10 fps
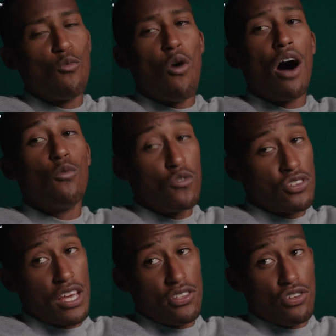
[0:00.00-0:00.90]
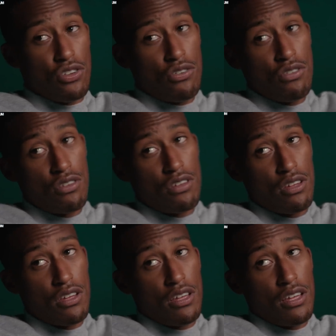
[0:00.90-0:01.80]
What I will say to you
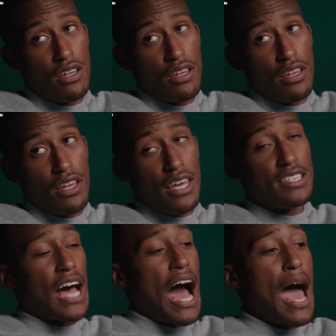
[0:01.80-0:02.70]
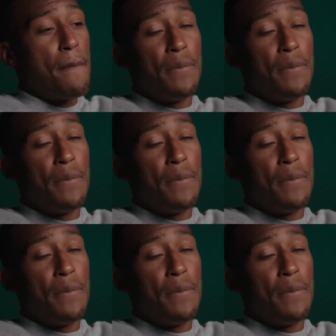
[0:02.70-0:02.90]
and yeah. is Drop that I